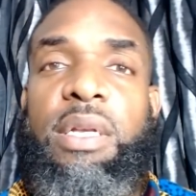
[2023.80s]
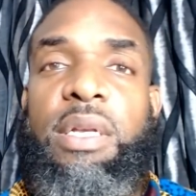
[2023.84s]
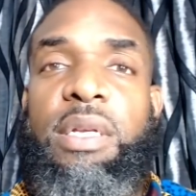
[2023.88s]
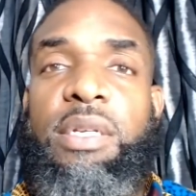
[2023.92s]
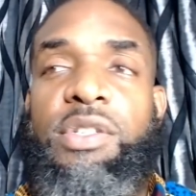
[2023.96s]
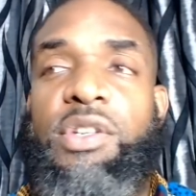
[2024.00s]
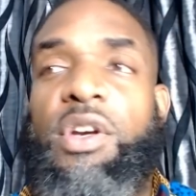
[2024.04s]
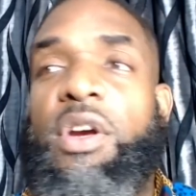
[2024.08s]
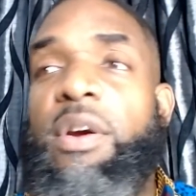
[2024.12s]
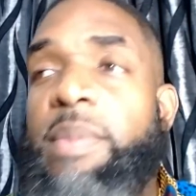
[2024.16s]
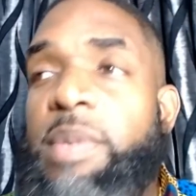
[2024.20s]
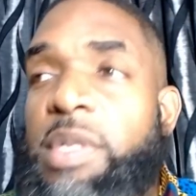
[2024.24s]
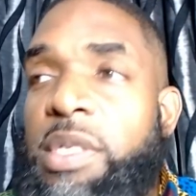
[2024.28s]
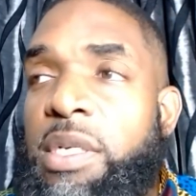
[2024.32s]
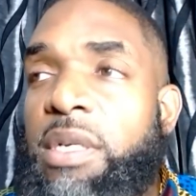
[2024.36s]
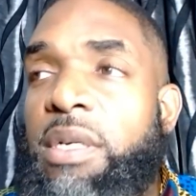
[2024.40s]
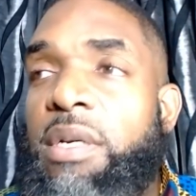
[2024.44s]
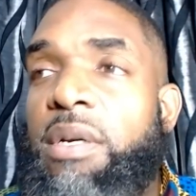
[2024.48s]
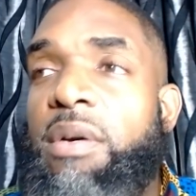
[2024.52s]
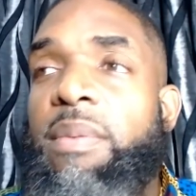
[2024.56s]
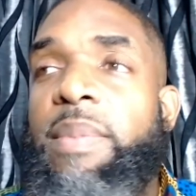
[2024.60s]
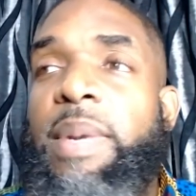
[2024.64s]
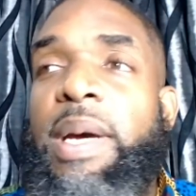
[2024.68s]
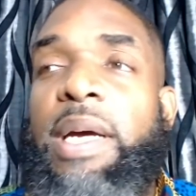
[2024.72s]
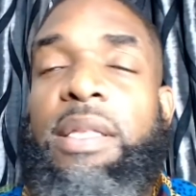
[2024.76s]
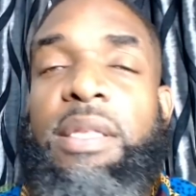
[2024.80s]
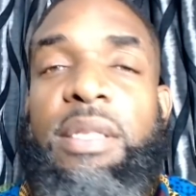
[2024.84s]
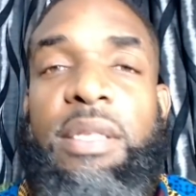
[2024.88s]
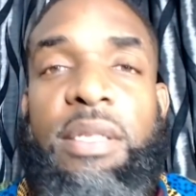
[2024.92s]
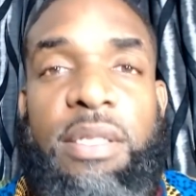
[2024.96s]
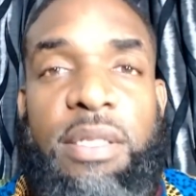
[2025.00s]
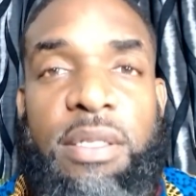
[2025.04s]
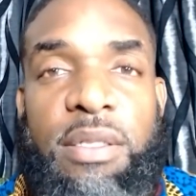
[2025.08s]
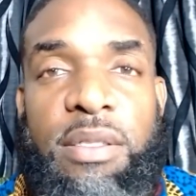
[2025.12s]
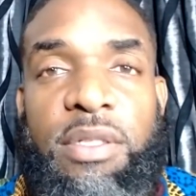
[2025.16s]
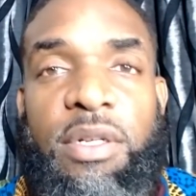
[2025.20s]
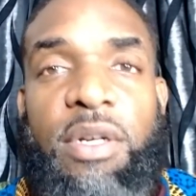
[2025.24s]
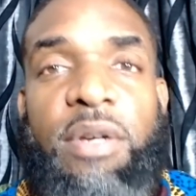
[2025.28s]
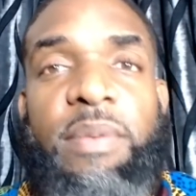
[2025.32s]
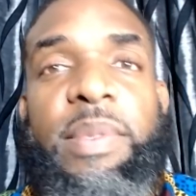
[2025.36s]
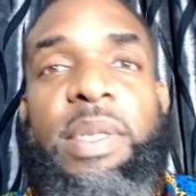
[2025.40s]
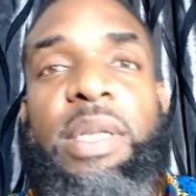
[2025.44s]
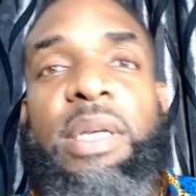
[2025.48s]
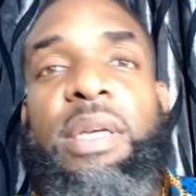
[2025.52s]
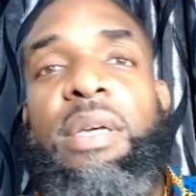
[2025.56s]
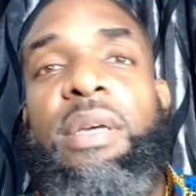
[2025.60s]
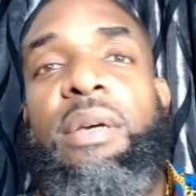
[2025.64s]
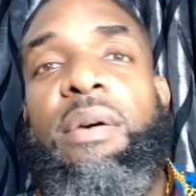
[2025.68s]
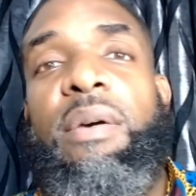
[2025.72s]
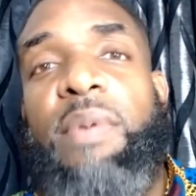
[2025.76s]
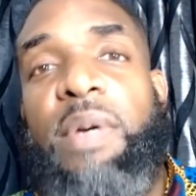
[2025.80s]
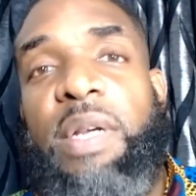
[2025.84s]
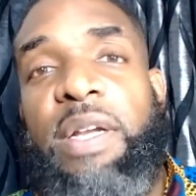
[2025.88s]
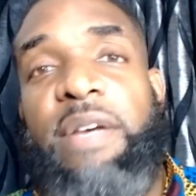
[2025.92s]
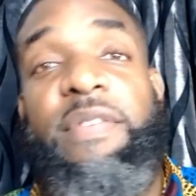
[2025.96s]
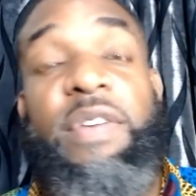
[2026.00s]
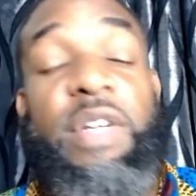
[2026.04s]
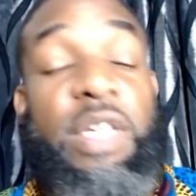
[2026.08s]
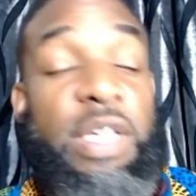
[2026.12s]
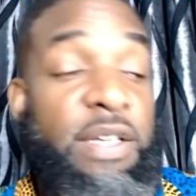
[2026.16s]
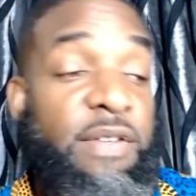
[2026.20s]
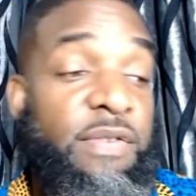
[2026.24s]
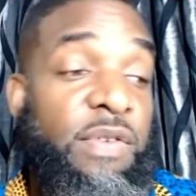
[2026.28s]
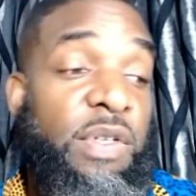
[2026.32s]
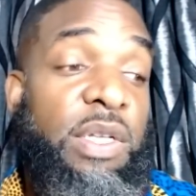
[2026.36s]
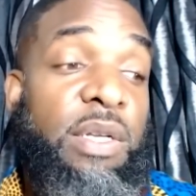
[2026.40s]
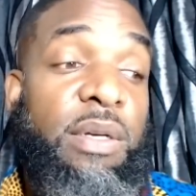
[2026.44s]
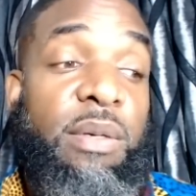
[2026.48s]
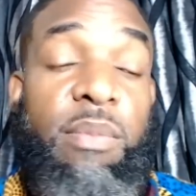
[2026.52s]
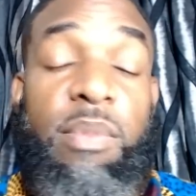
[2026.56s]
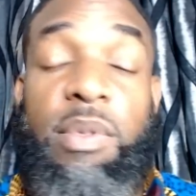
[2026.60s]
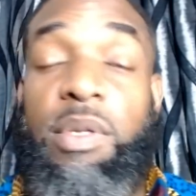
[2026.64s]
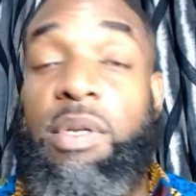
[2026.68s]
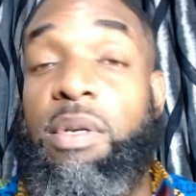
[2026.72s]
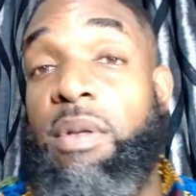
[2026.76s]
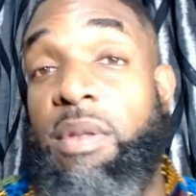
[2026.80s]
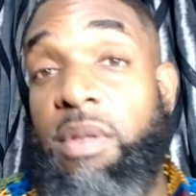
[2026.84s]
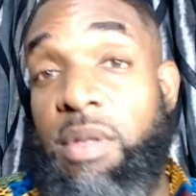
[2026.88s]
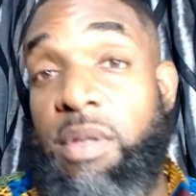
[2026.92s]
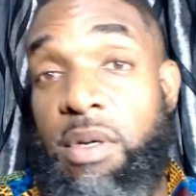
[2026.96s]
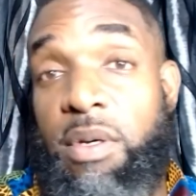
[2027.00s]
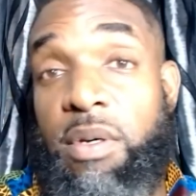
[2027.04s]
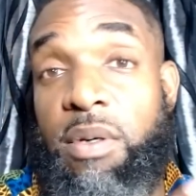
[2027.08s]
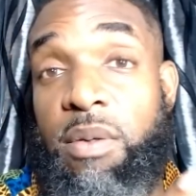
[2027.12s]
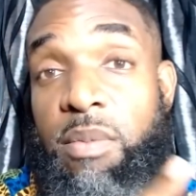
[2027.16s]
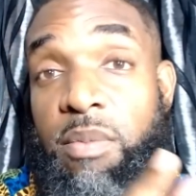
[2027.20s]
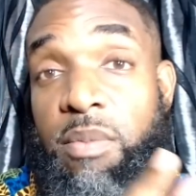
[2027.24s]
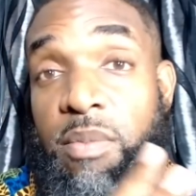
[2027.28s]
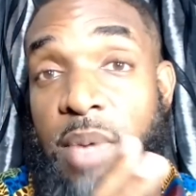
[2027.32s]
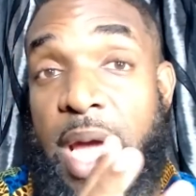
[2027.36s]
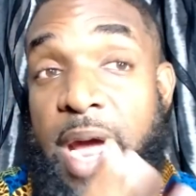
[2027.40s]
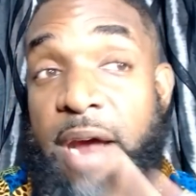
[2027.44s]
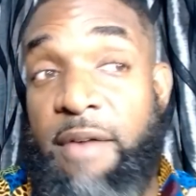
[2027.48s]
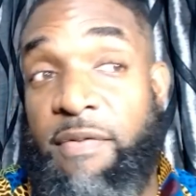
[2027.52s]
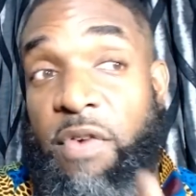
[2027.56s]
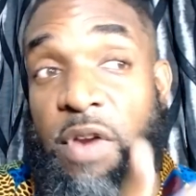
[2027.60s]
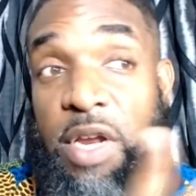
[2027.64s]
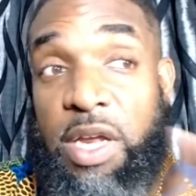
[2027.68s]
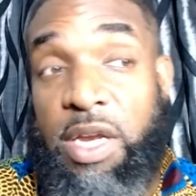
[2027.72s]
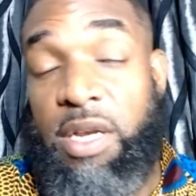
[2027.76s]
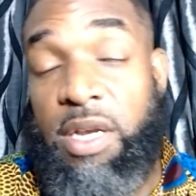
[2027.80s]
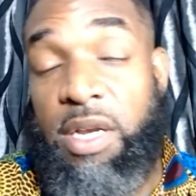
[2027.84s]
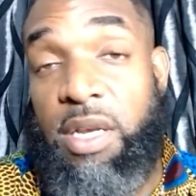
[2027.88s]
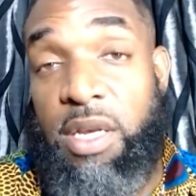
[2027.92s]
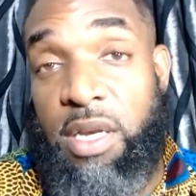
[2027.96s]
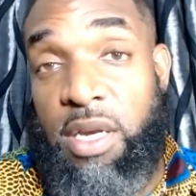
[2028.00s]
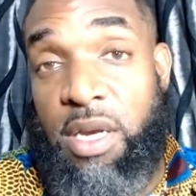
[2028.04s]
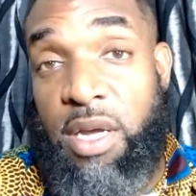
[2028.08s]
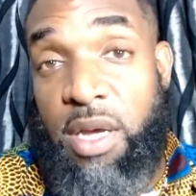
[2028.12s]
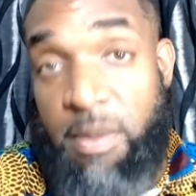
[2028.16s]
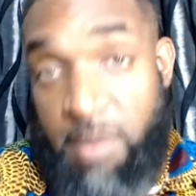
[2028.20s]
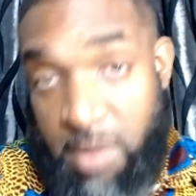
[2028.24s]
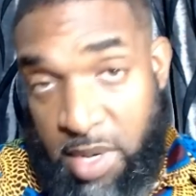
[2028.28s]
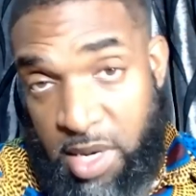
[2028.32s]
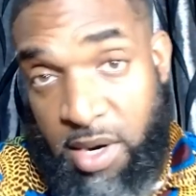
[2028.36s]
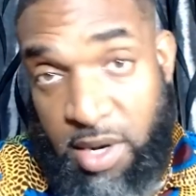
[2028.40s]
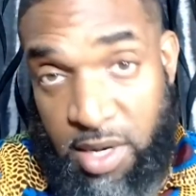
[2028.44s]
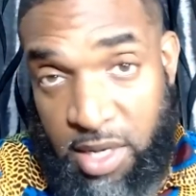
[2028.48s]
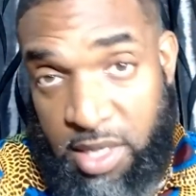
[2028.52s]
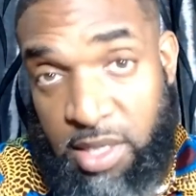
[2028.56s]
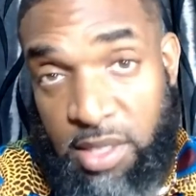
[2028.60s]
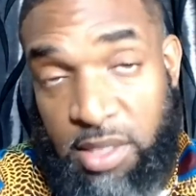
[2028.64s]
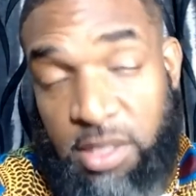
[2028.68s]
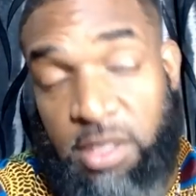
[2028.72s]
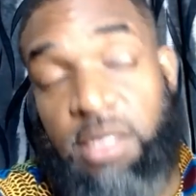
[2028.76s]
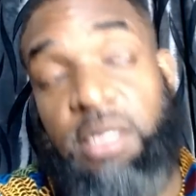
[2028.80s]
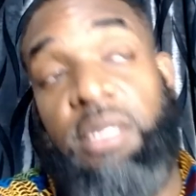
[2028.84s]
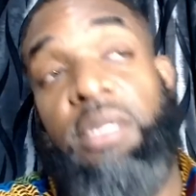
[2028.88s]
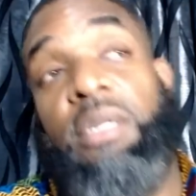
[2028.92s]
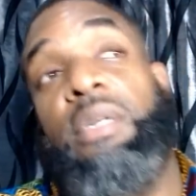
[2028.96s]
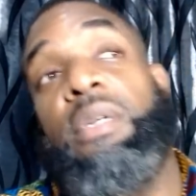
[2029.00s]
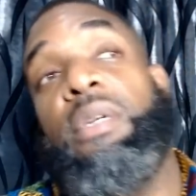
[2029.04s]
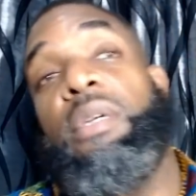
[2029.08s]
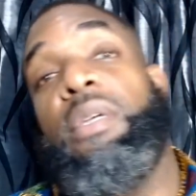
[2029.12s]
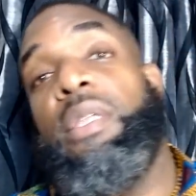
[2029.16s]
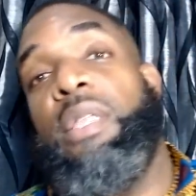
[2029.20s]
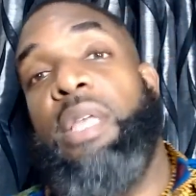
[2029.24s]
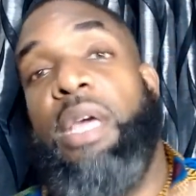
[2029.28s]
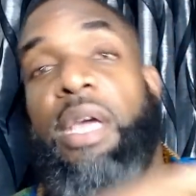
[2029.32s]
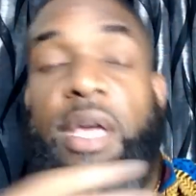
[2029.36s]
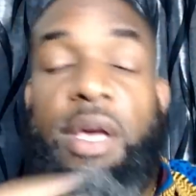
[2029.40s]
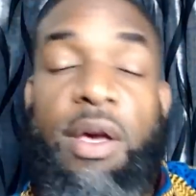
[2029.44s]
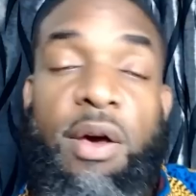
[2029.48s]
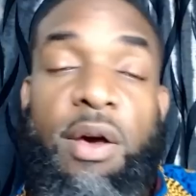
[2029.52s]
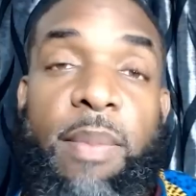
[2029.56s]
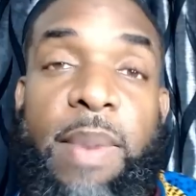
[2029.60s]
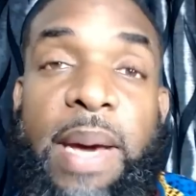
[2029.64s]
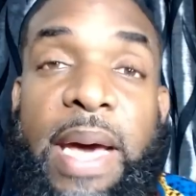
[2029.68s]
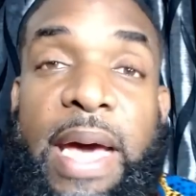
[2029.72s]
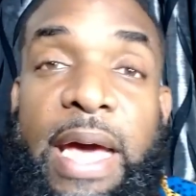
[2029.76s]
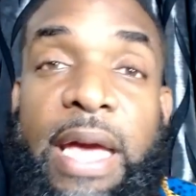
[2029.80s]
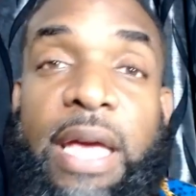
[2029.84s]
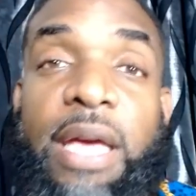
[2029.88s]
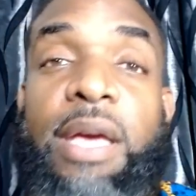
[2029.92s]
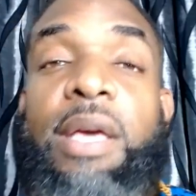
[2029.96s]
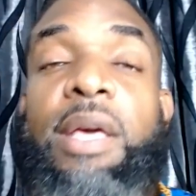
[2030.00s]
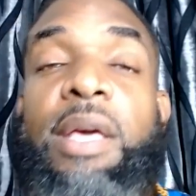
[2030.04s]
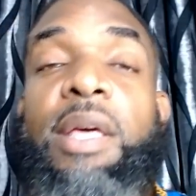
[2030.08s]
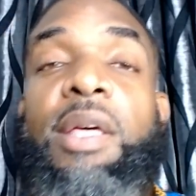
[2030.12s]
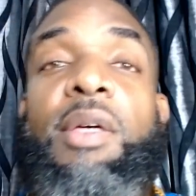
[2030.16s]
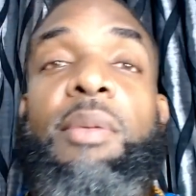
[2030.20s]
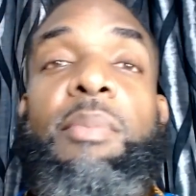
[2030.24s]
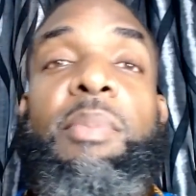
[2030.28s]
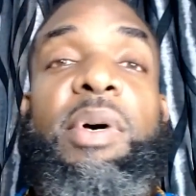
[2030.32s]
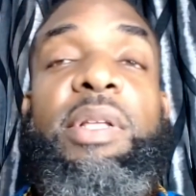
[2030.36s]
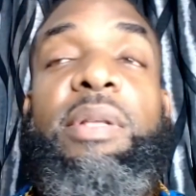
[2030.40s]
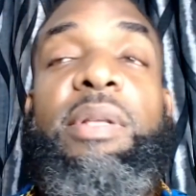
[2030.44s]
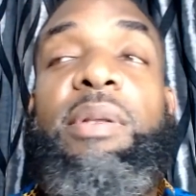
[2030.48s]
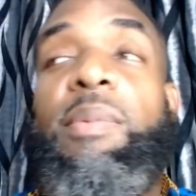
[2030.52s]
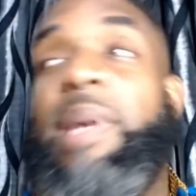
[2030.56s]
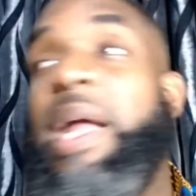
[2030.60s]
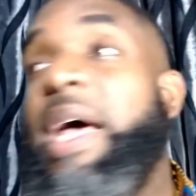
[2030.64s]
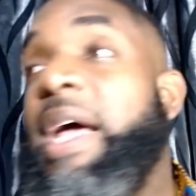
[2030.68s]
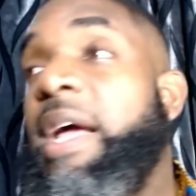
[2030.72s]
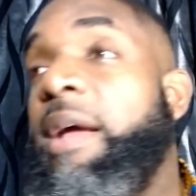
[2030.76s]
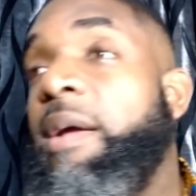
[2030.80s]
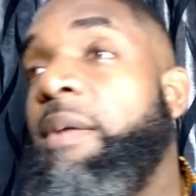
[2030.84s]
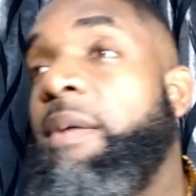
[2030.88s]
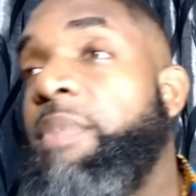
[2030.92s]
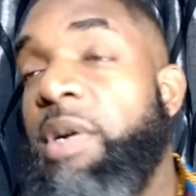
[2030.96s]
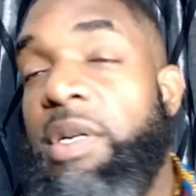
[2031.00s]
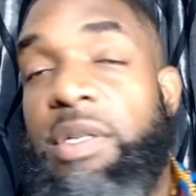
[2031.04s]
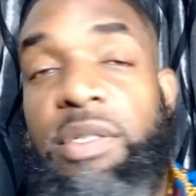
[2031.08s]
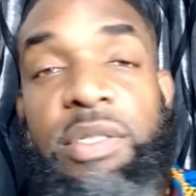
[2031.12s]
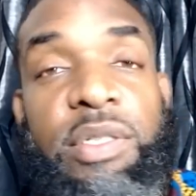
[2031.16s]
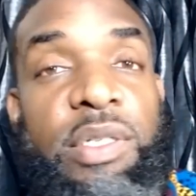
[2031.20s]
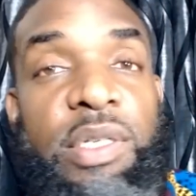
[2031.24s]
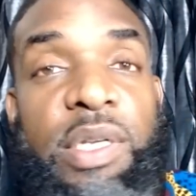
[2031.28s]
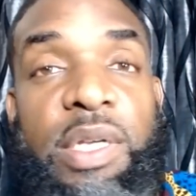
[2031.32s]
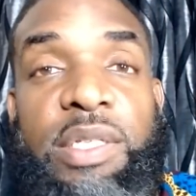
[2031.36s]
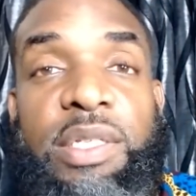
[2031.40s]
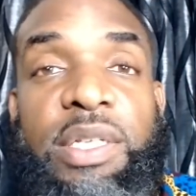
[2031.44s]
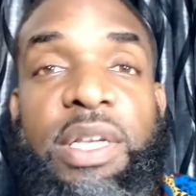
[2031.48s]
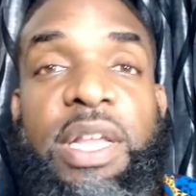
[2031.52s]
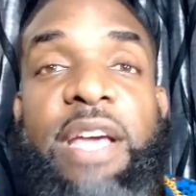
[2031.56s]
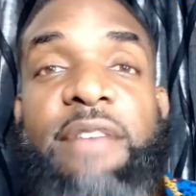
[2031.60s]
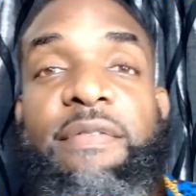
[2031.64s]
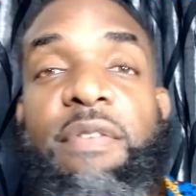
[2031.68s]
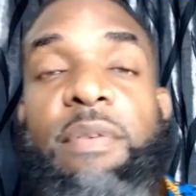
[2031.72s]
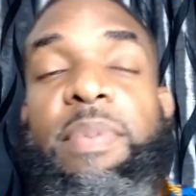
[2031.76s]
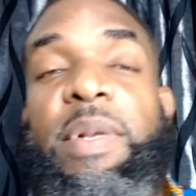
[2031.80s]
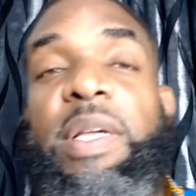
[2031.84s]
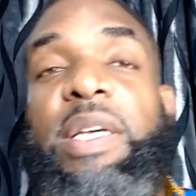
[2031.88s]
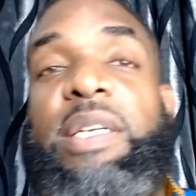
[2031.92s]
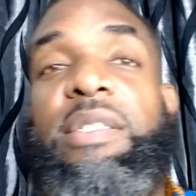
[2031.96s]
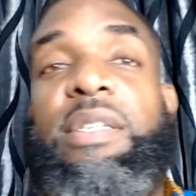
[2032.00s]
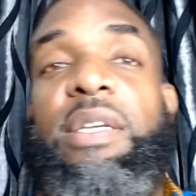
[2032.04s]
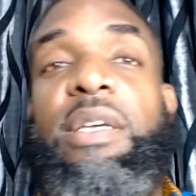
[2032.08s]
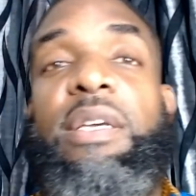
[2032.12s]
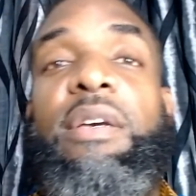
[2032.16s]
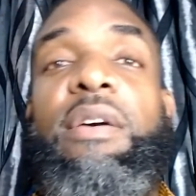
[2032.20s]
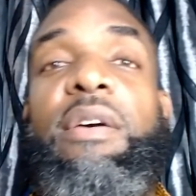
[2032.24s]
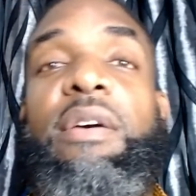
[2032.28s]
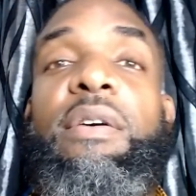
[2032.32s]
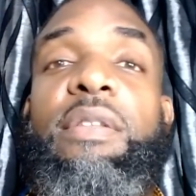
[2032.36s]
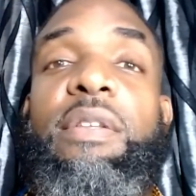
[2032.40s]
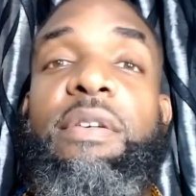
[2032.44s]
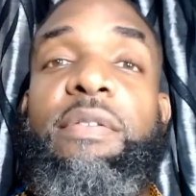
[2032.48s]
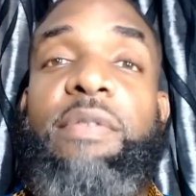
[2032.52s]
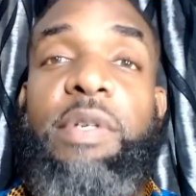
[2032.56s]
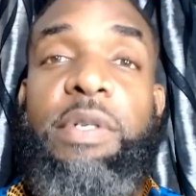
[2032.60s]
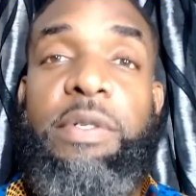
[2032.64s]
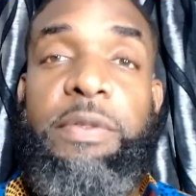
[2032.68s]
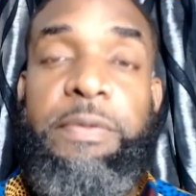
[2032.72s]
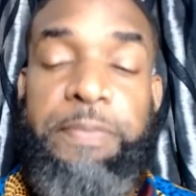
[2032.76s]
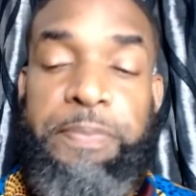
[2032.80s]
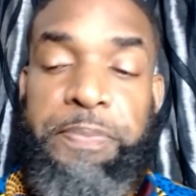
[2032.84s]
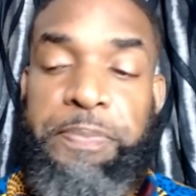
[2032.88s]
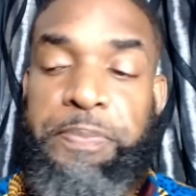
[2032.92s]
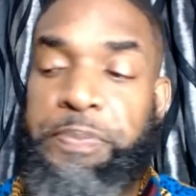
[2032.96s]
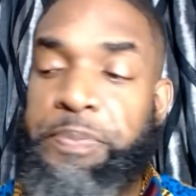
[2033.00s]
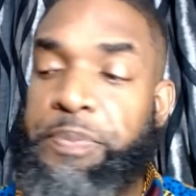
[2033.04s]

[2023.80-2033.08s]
The Germans can go back to Germany or whatever. Even the African Americans, they can go back. But the Black person doesn't have a place they can call their own.